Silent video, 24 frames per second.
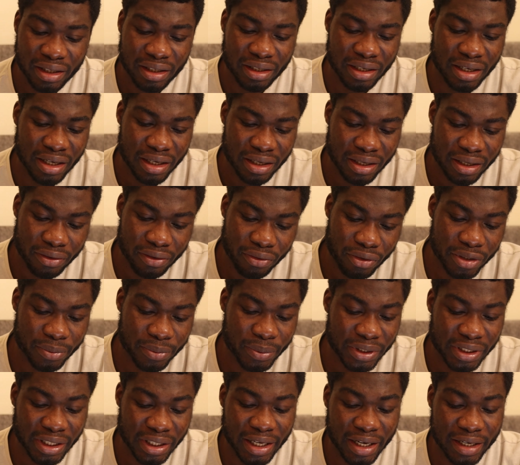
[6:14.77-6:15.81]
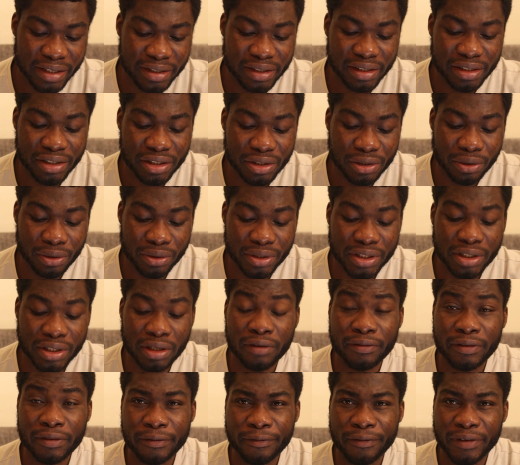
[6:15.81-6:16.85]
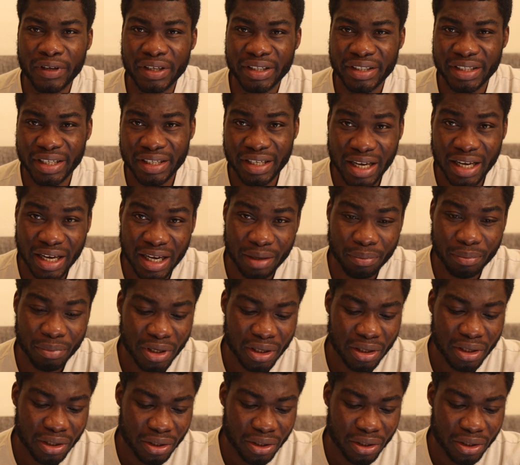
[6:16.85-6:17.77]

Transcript: then hospitalization, or self-inflicted harm.